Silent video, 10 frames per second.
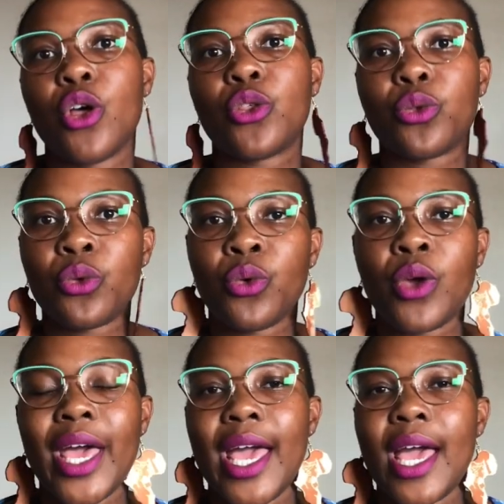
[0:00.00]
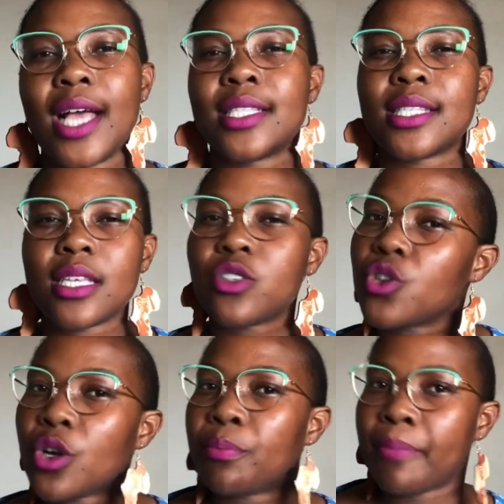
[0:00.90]
through her
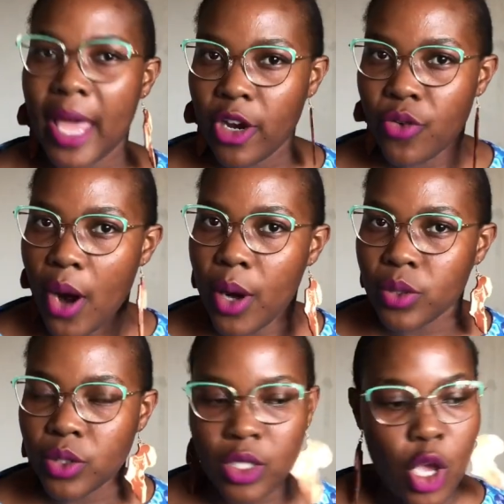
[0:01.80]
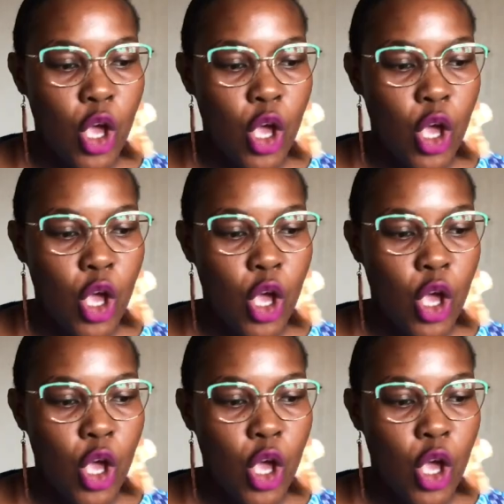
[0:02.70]
ancestral background.